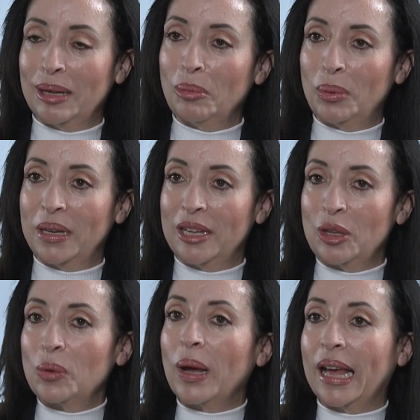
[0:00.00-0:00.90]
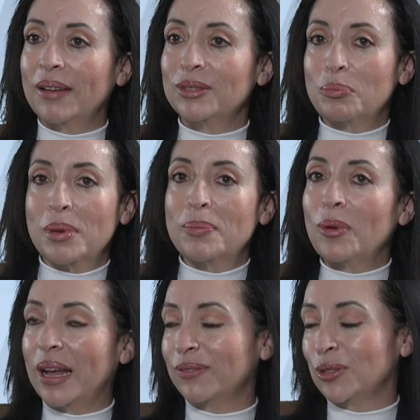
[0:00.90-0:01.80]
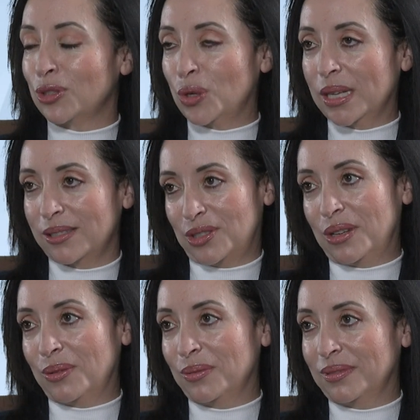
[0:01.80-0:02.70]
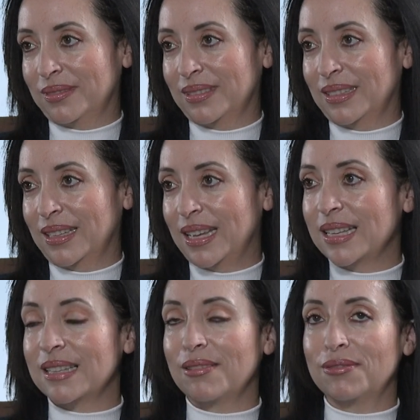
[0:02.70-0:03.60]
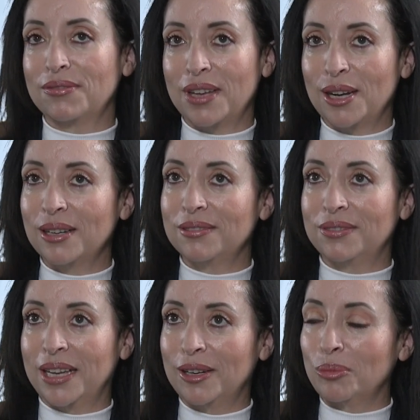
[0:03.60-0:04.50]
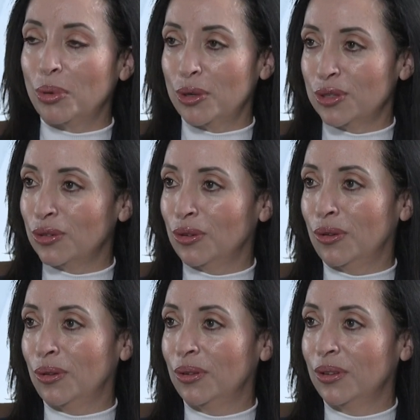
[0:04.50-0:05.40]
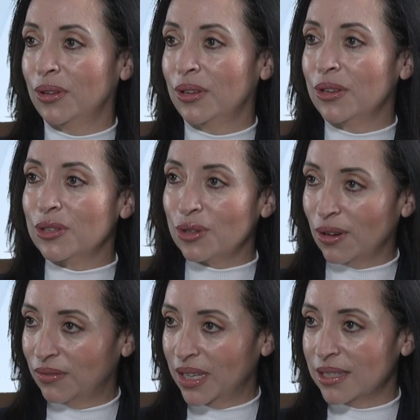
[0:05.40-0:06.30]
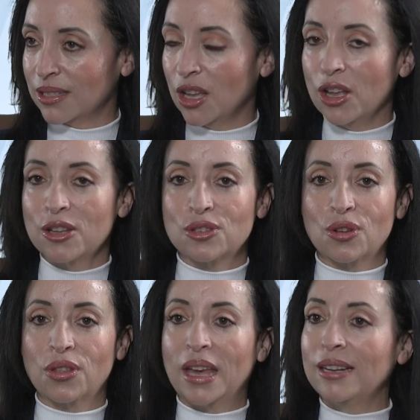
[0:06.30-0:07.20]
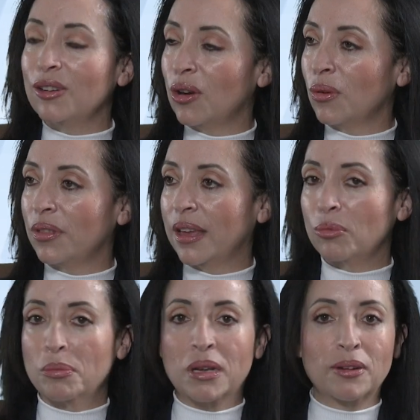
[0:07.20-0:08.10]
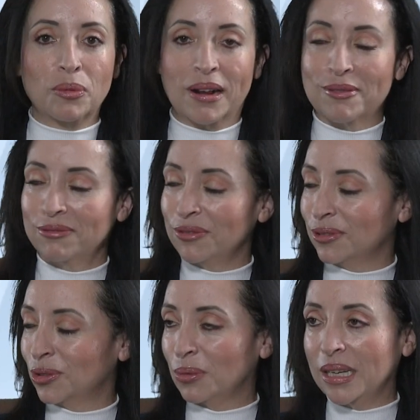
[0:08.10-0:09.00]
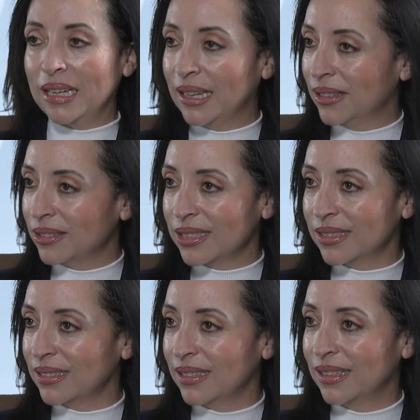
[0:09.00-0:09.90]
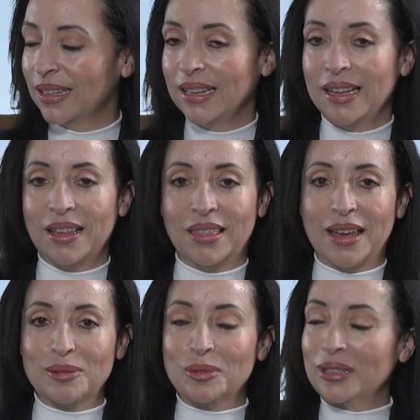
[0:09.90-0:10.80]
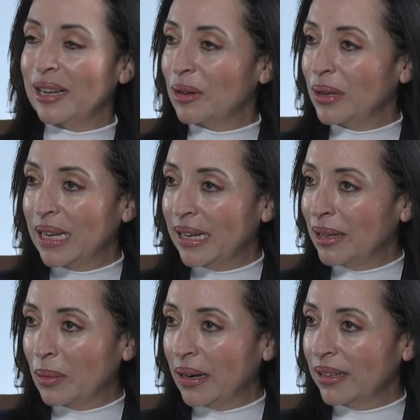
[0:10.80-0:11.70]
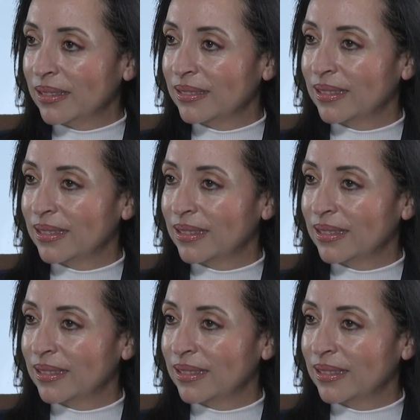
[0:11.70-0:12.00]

company, people have to trust you. It's a very, very personal service. So they know that we've been around for 20 years, that we're not going anywhere,